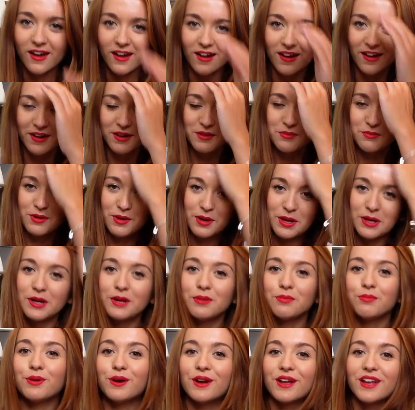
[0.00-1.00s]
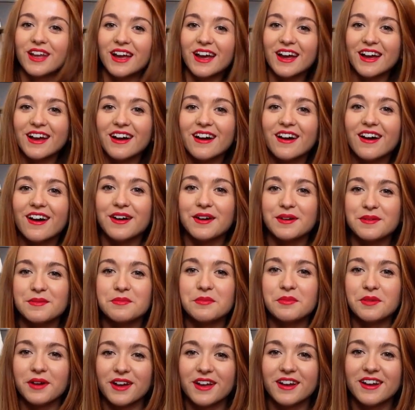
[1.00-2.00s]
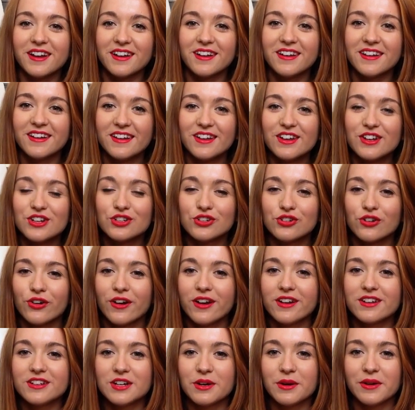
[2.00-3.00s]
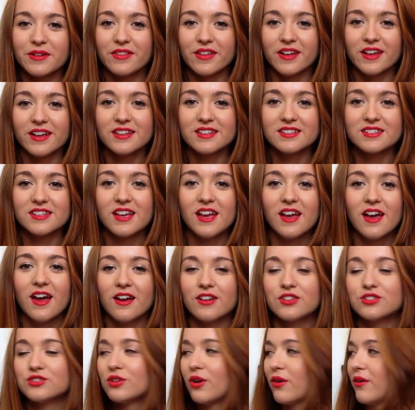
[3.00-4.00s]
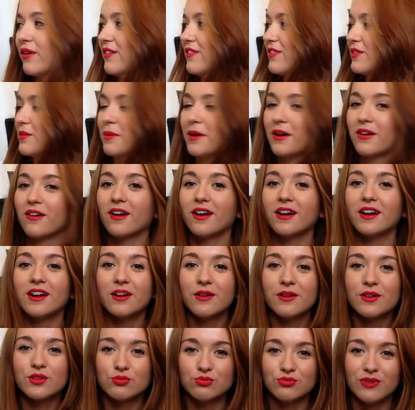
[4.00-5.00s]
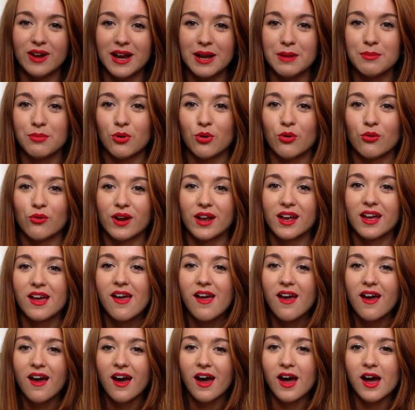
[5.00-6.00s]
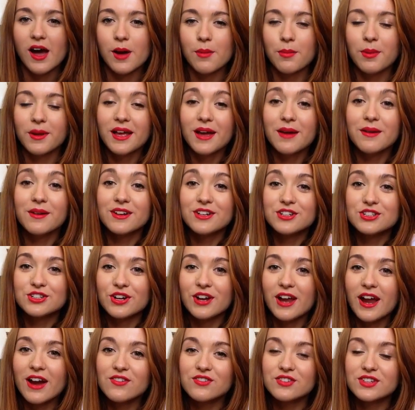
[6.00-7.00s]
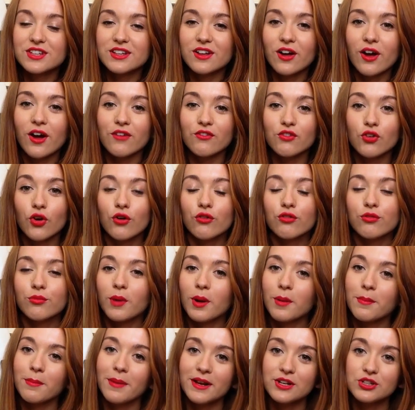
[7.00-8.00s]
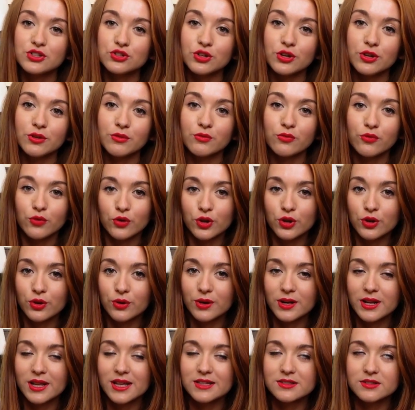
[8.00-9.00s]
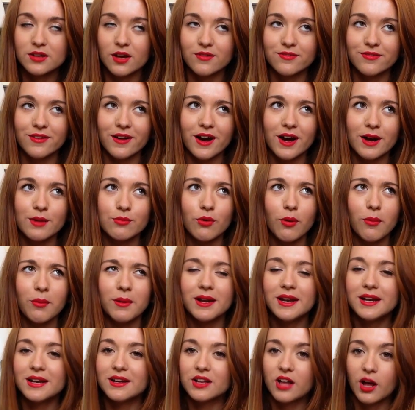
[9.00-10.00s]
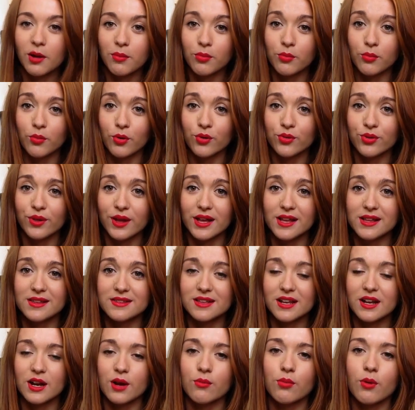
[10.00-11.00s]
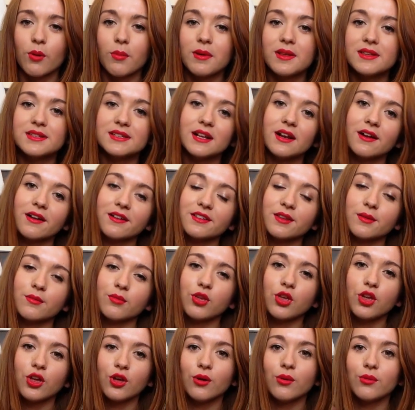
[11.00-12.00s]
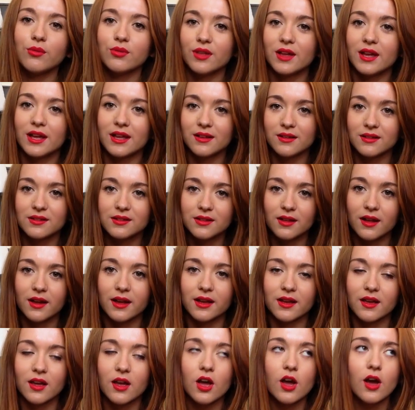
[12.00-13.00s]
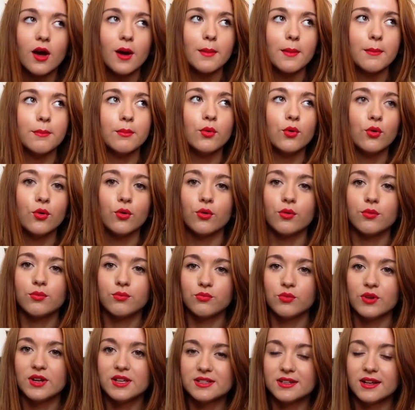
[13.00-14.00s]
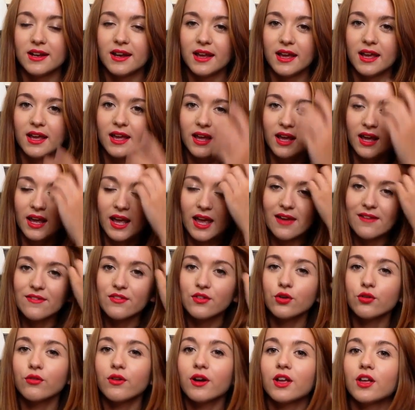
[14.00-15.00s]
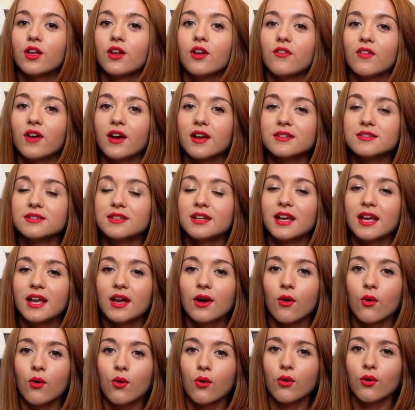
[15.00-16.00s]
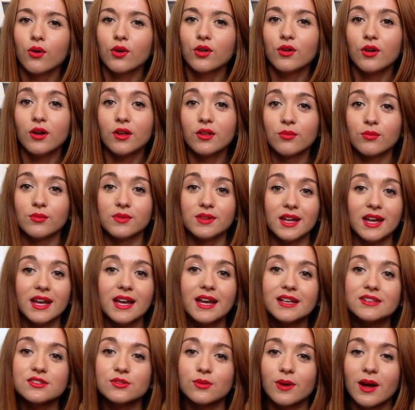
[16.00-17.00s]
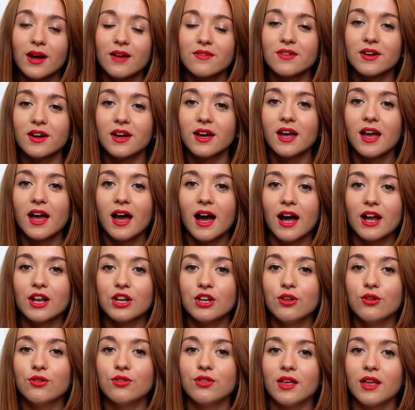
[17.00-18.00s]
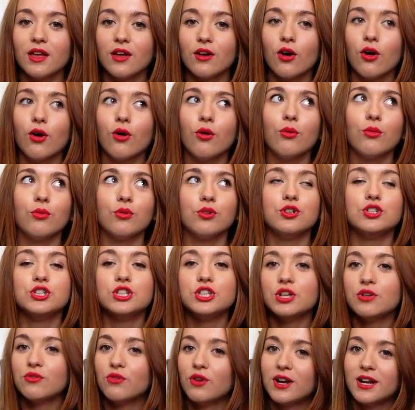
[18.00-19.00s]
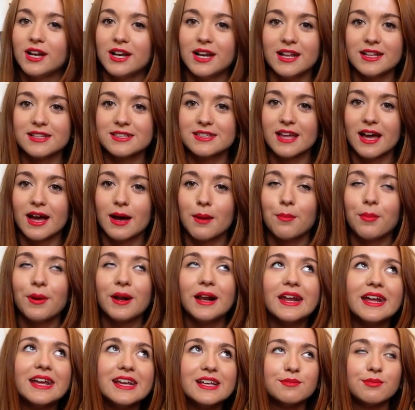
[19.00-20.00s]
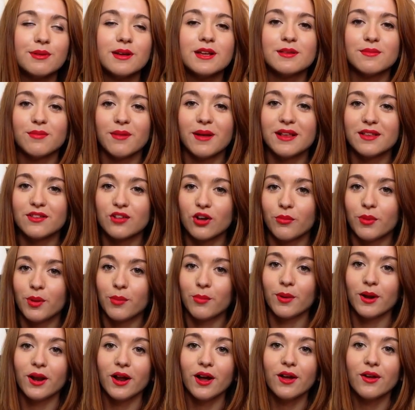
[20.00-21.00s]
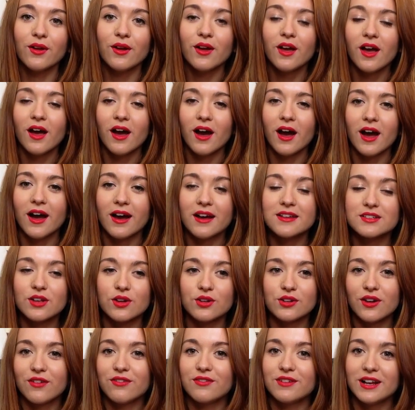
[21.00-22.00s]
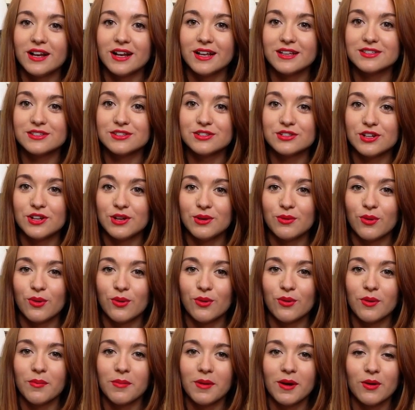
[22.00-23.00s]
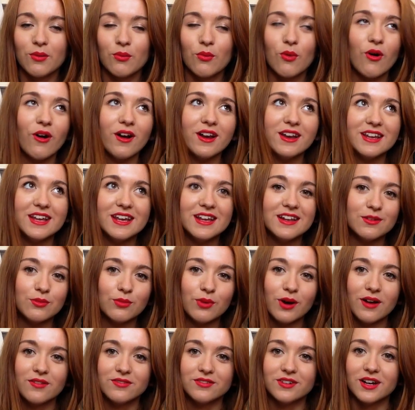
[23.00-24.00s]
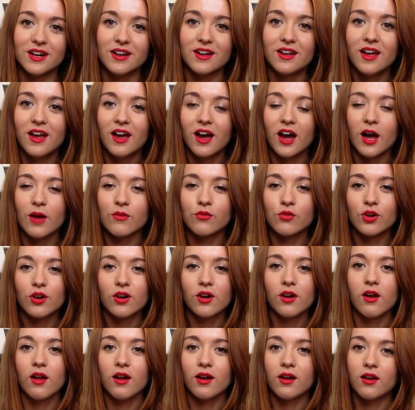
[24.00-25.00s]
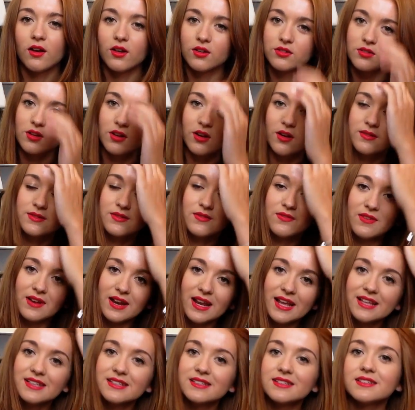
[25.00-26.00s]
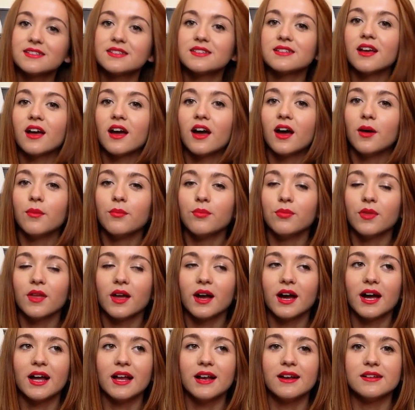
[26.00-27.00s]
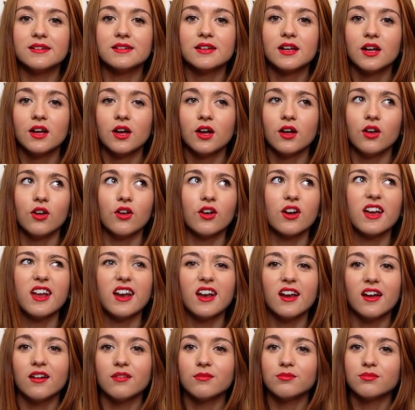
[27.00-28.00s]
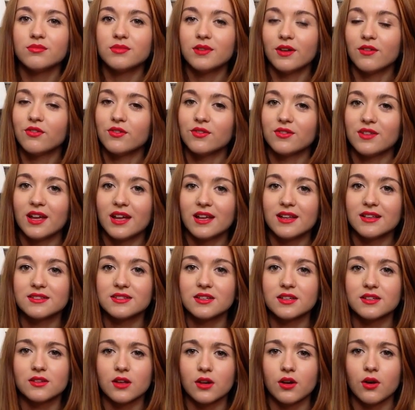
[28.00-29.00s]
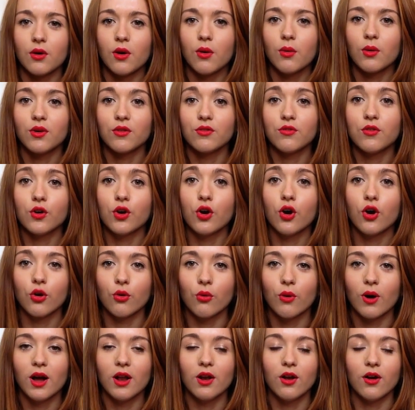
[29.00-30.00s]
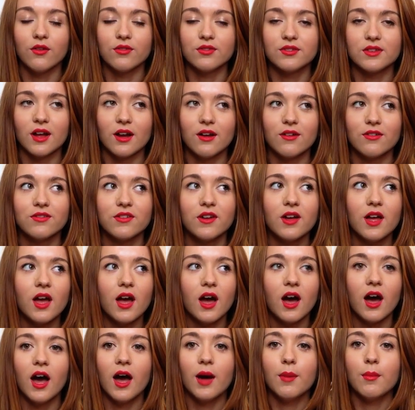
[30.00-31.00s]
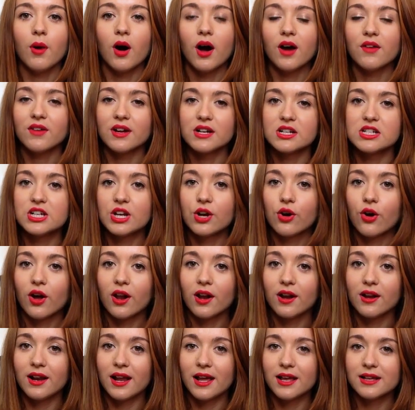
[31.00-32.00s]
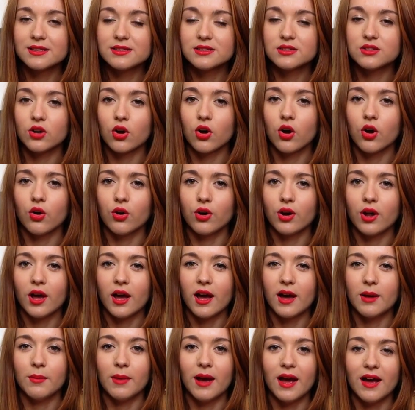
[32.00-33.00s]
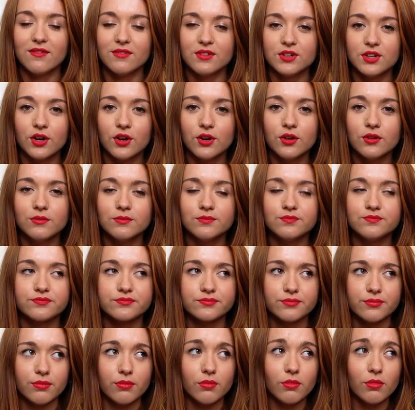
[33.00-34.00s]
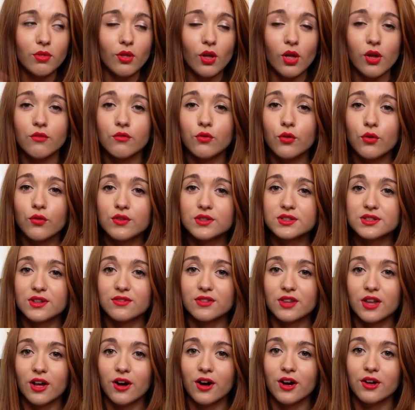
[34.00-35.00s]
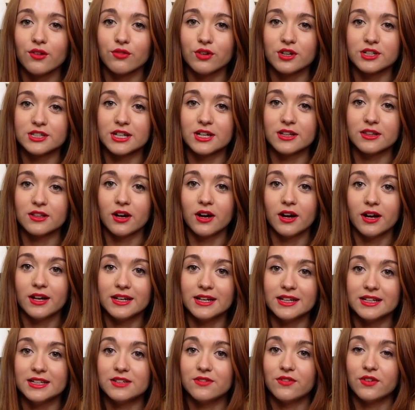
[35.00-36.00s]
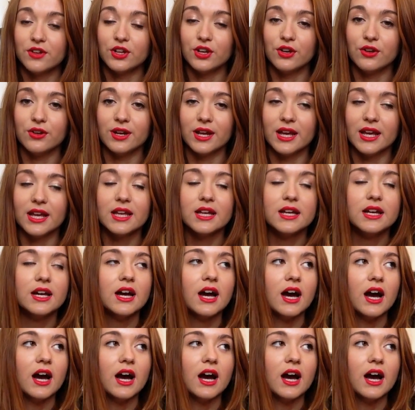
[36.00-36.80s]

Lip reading: But yeah, we're going to try and deal with this. Sorry for the background, I know it's really boring. But yeah, I'm going to show you everything that I've got for my bedroom for uni so far. I probably need a couple more things and I'll probably see like some cute things like more recently. If you're at university or you know someone that is or whatever and you think, oh, she really needs that, please, please, please comment below because I'll definitely listen to you all about what I need and whatever. I've gone online and looked at loads of lists and looking at different things because I know I would have forgot quite a lot of stuff. I've actually got a list on Evernote of all the stuff that I wrote down that I needed for uni.